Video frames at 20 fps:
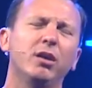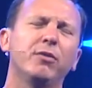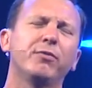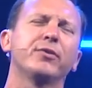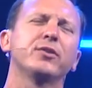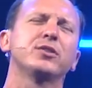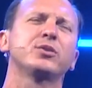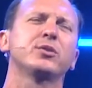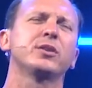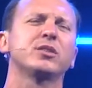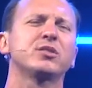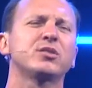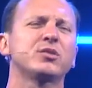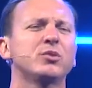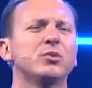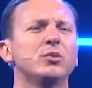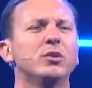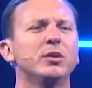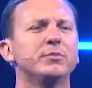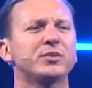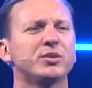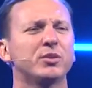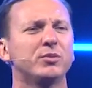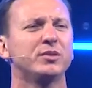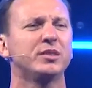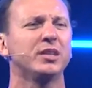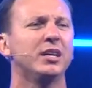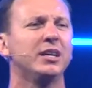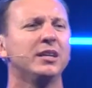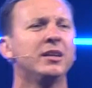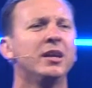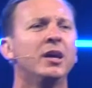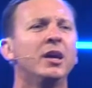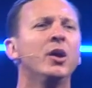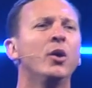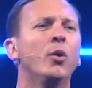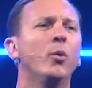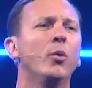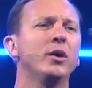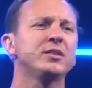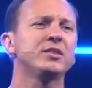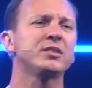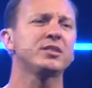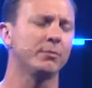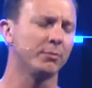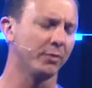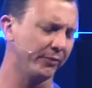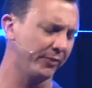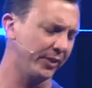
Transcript: first week of school, I'm so done, one summer